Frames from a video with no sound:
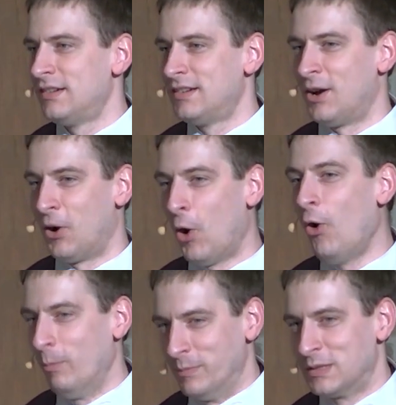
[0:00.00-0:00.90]
our
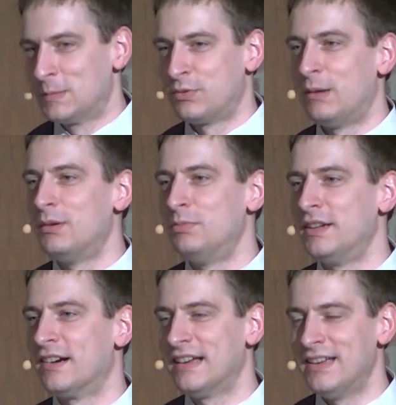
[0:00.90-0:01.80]
homes
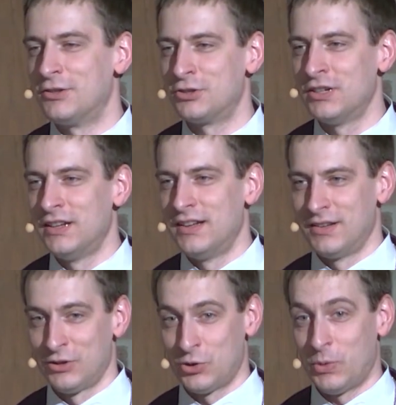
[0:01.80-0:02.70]
probably are each
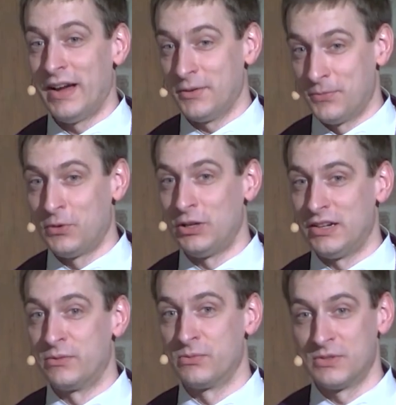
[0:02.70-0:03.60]
quite full
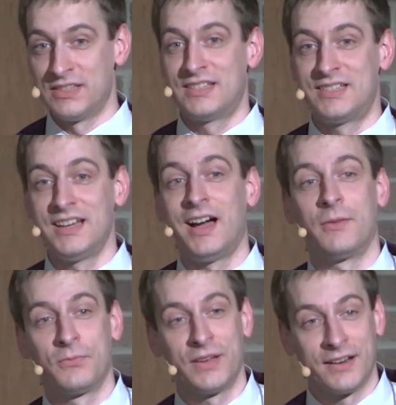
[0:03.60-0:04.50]
of
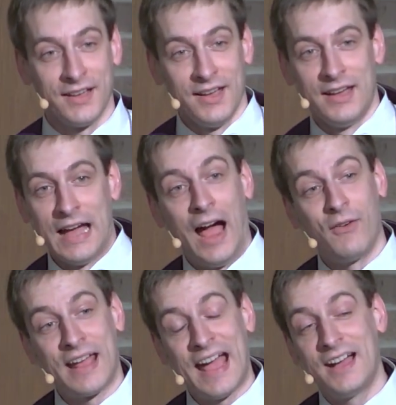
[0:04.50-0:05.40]
stuff. And I
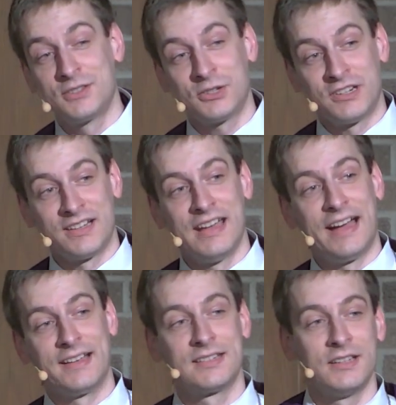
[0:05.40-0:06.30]
would hazard a
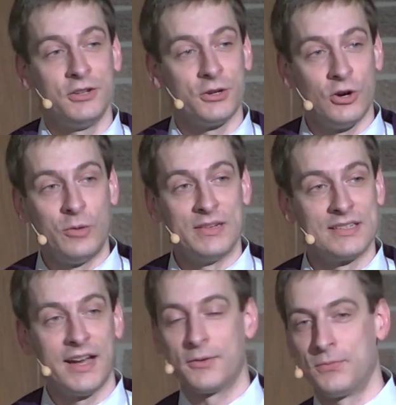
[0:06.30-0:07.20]
guess that your home is
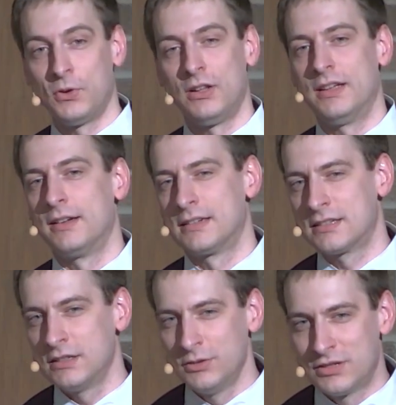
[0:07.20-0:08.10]
not full
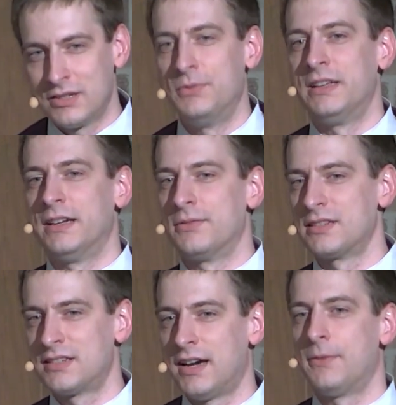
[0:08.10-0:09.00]
exclusively of
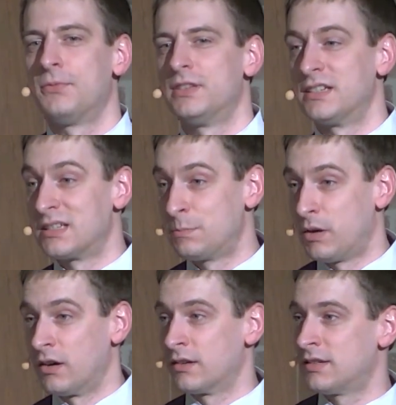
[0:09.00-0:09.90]
stuff that
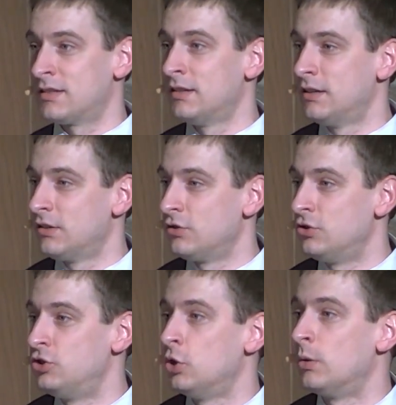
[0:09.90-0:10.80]
sparks
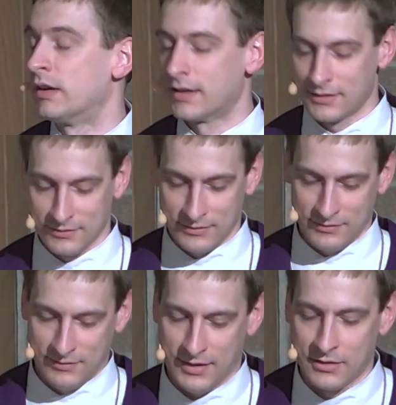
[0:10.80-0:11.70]
joy
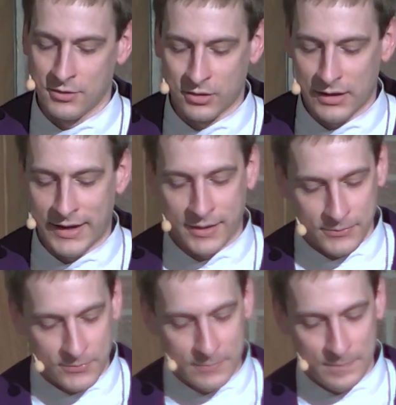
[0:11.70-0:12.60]
in your life.